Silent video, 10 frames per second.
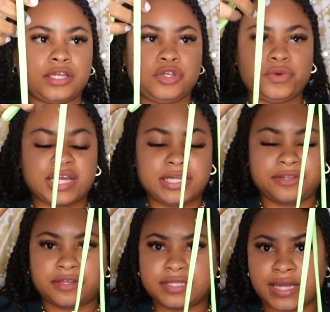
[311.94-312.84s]
you can
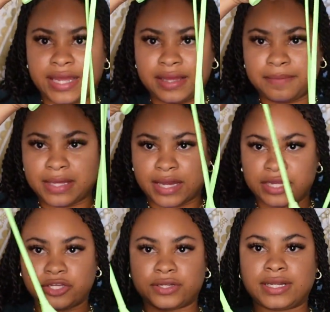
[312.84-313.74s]
either tie it
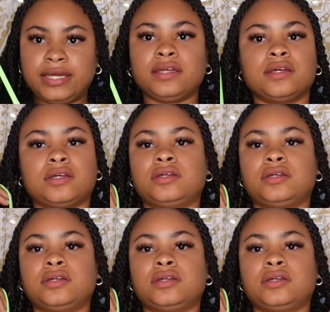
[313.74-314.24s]
behind your neck,